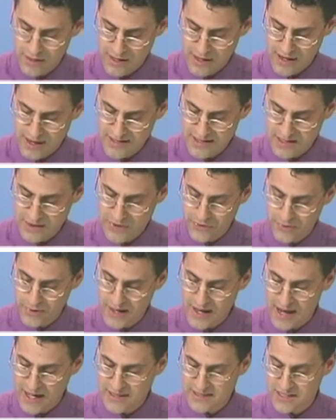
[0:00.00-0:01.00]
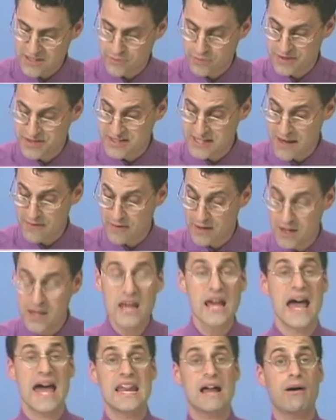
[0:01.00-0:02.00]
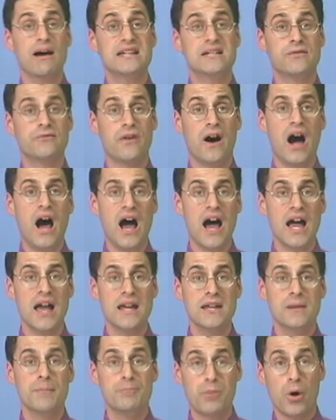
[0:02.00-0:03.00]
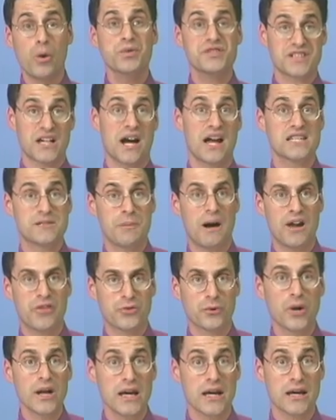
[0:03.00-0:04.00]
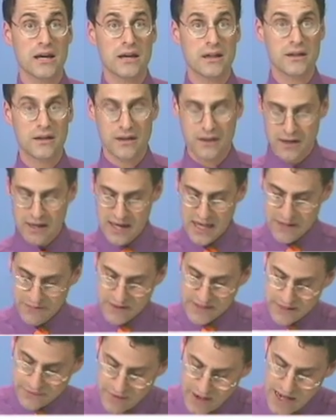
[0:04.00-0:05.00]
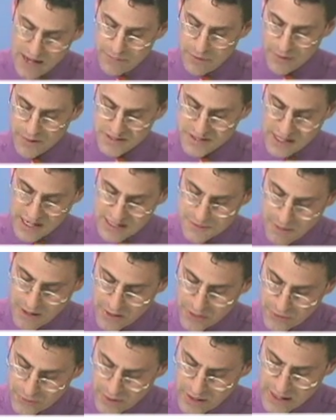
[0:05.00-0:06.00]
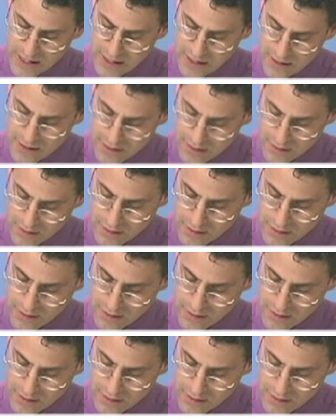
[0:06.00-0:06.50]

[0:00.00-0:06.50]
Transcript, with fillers: and I see 3x equals 7. And now I divide both sides by 3. And if I divide both sides by 3,